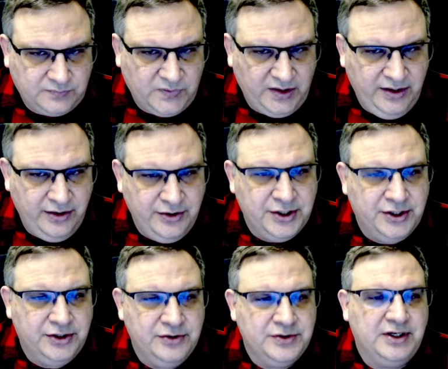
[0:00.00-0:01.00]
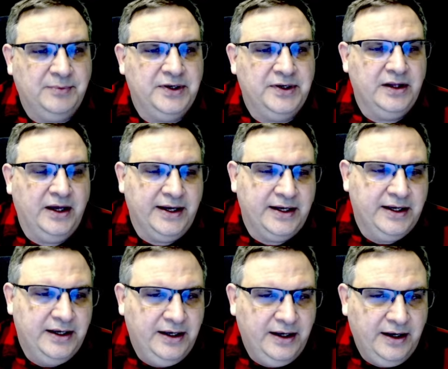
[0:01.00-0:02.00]
Here you could do something like,
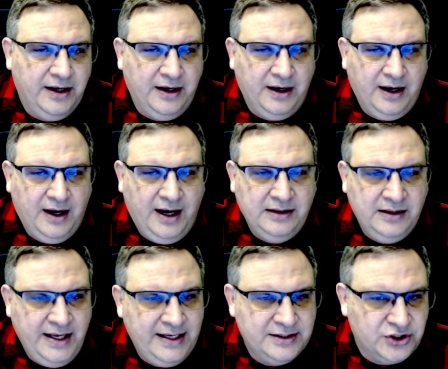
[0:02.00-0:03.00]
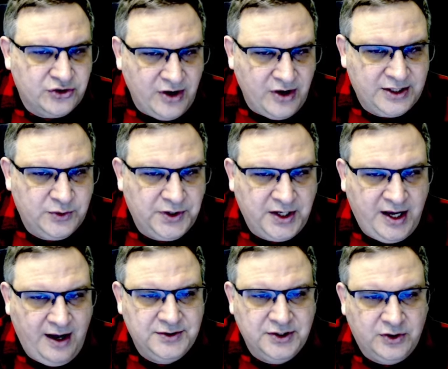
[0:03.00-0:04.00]
I land strikes with
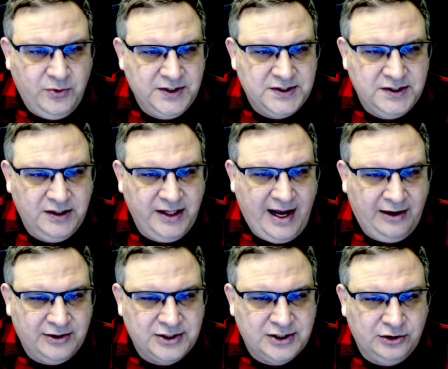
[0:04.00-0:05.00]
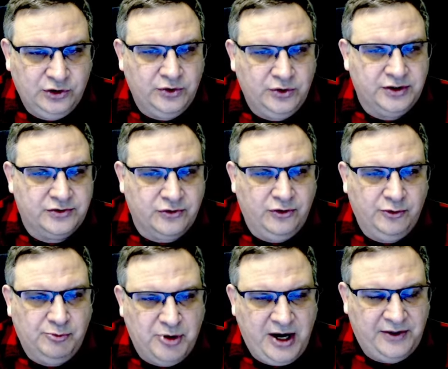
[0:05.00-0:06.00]
consequence and let out a slow,
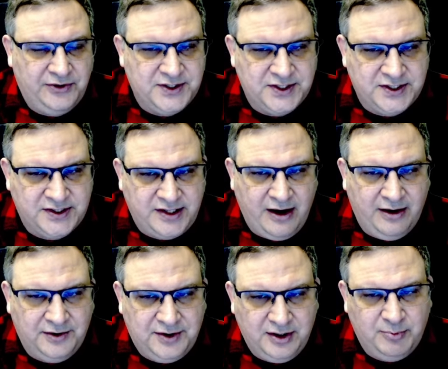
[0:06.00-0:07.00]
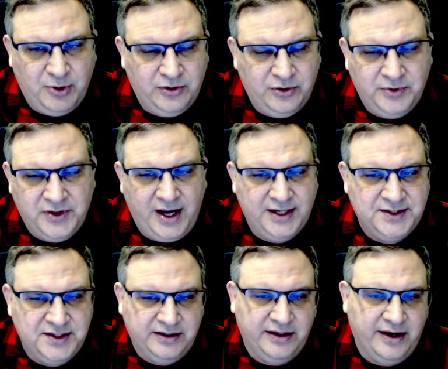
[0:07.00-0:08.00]
controlled breath and stare at the opponent with an
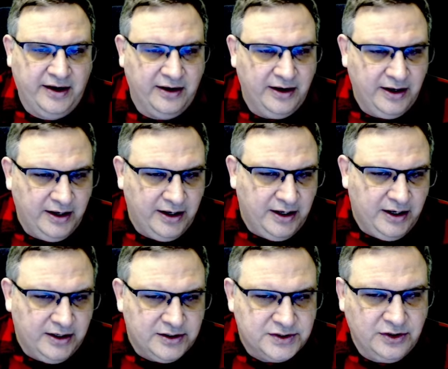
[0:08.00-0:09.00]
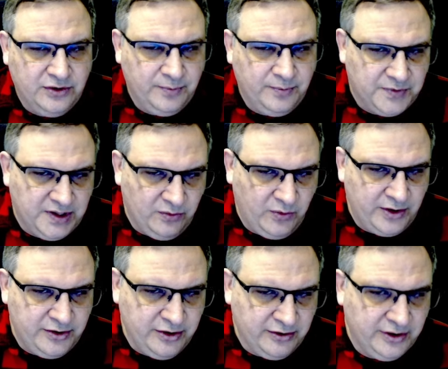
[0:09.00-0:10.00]
icy glare. So
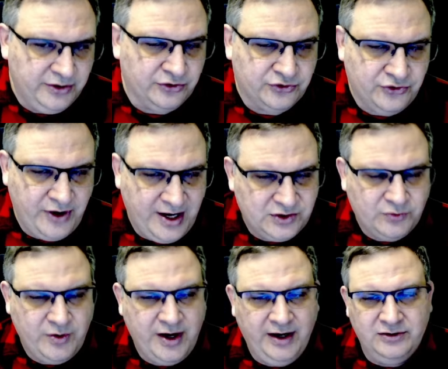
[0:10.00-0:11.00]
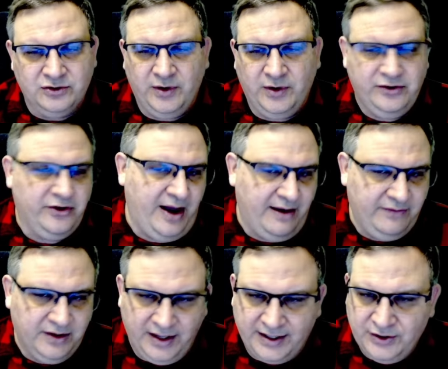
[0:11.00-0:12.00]
whether you're in your trance rage or whether you're
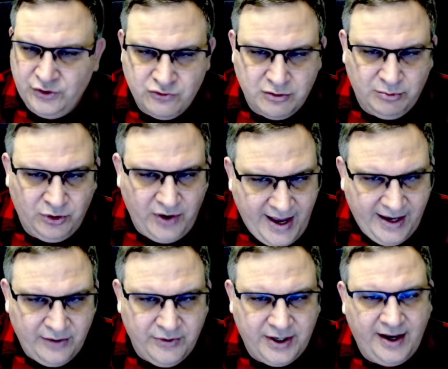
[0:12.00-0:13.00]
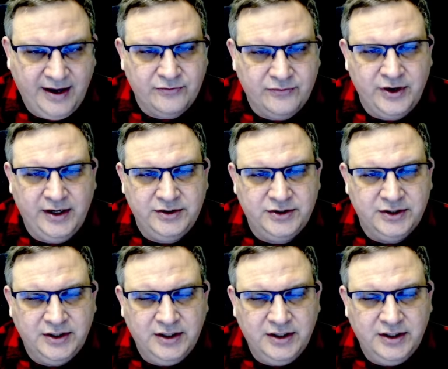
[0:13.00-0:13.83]
having like a normal angry kind of rage,